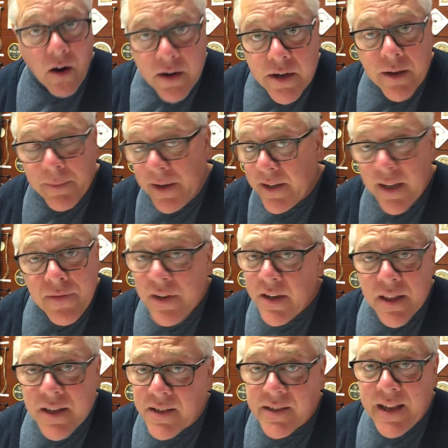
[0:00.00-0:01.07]
argument, even
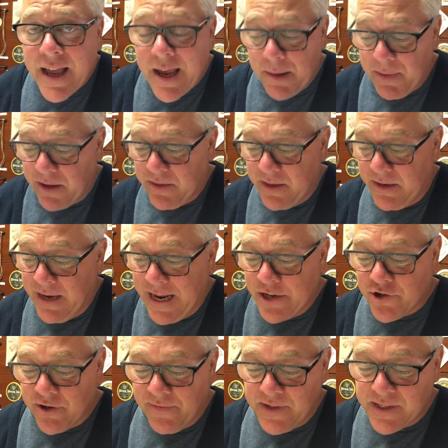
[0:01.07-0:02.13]
to this day, about the
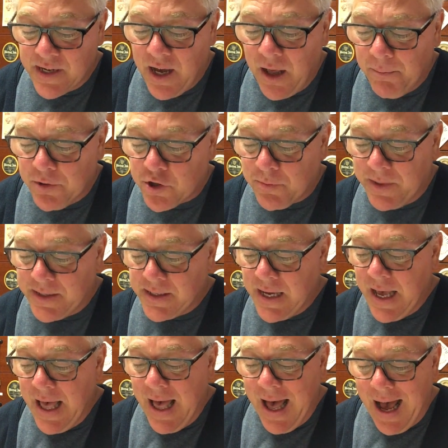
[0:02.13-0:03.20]
nature of his accomplishments,
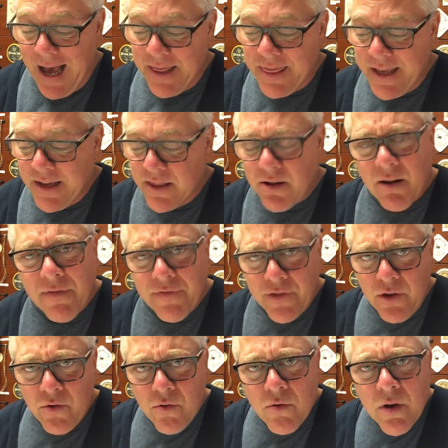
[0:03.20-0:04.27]
I think there are
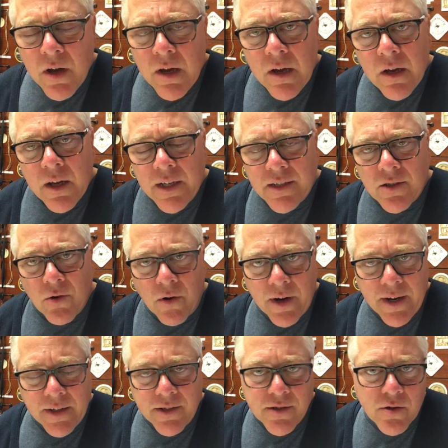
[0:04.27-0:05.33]
few
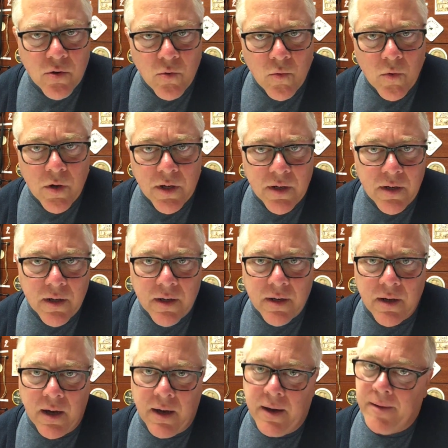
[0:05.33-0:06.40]
historians who would
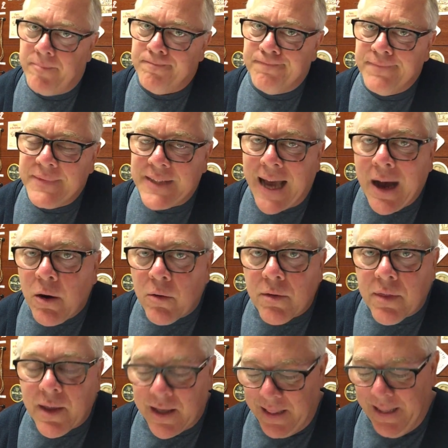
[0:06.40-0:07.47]
doubt
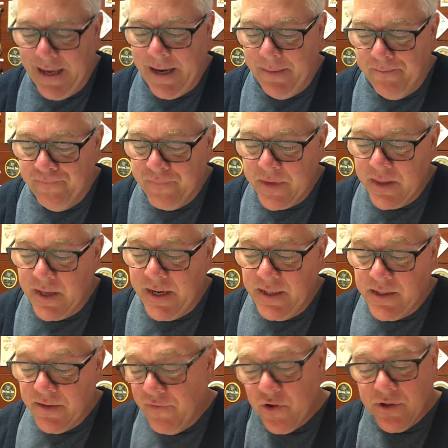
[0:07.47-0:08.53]
the claim that
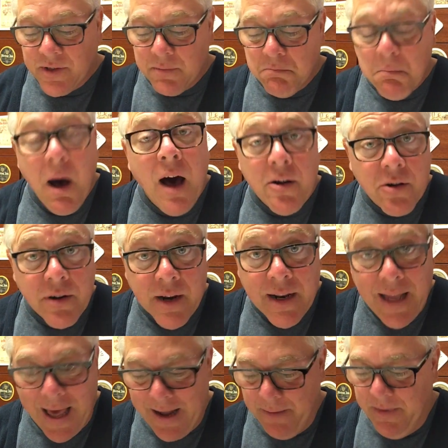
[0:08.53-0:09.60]
he's the first modern
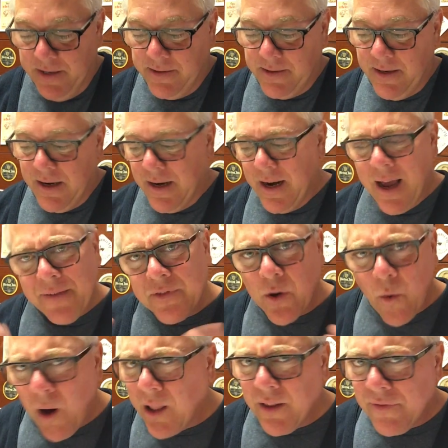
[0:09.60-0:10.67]
anatomist. And I'm going to have to
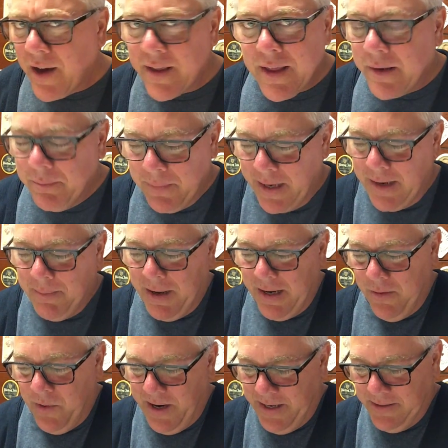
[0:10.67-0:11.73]
qualify that in many,
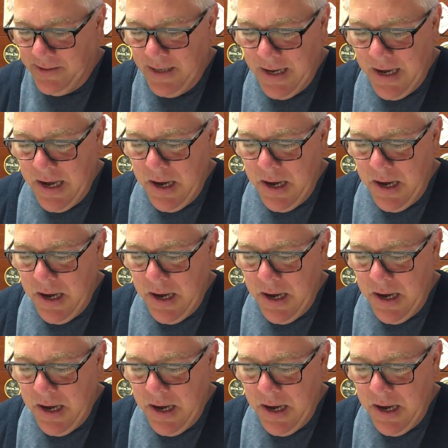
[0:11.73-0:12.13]
many ways.